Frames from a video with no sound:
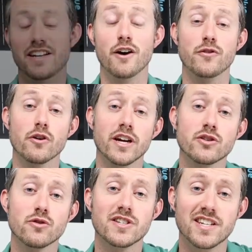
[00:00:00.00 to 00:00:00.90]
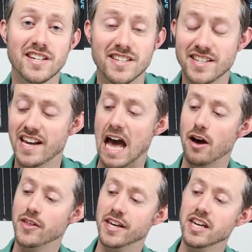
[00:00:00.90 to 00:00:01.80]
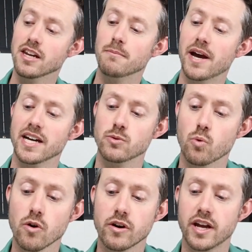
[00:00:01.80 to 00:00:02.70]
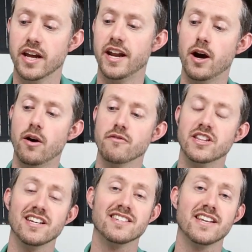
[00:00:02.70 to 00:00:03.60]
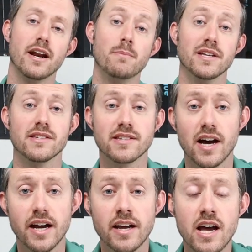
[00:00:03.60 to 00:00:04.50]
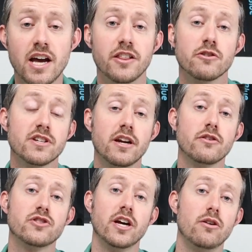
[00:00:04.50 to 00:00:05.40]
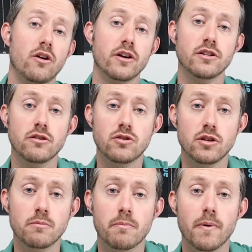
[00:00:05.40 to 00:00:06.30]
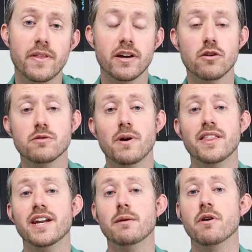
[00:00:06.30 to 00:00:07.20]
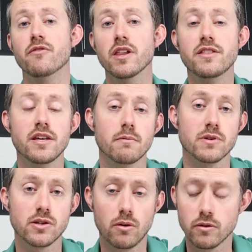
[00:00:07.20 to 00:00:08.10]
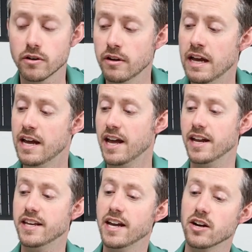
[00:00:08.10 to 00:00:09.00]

Now, if you're interested to see how the heating pads work and how everything's set up inside, there's another channel on YouTube that goes by the name of Lithium Solar, and he